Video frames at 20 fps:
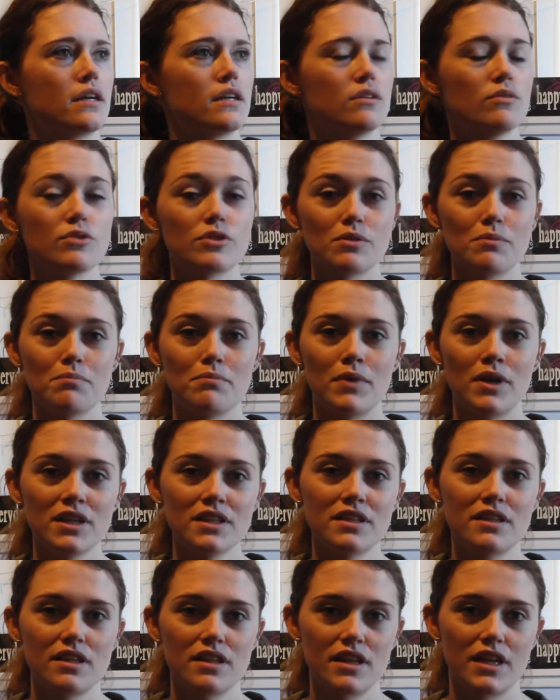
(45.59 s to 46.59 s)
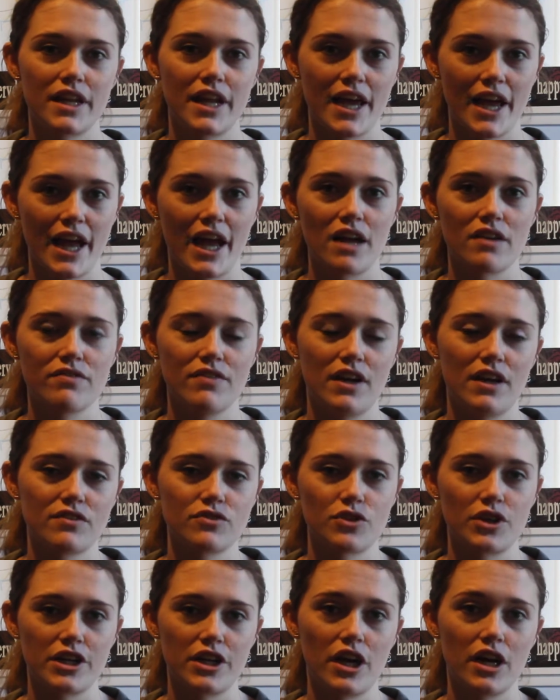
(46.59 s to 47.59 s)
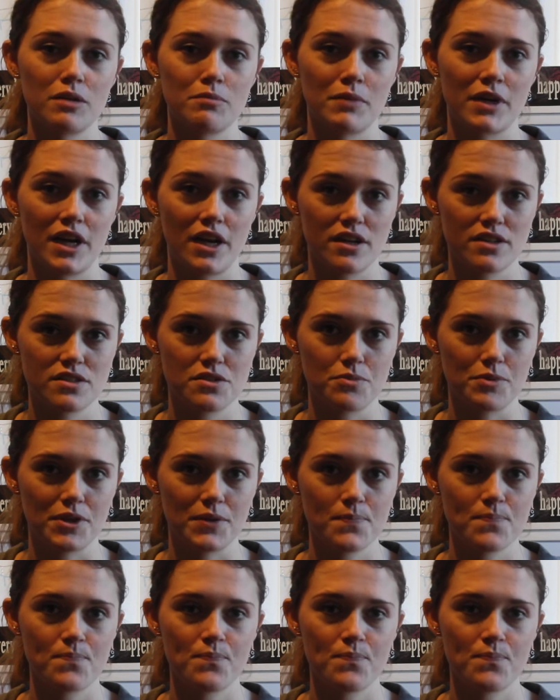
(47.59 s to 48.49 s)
it was a month and a half after I got my ostomy.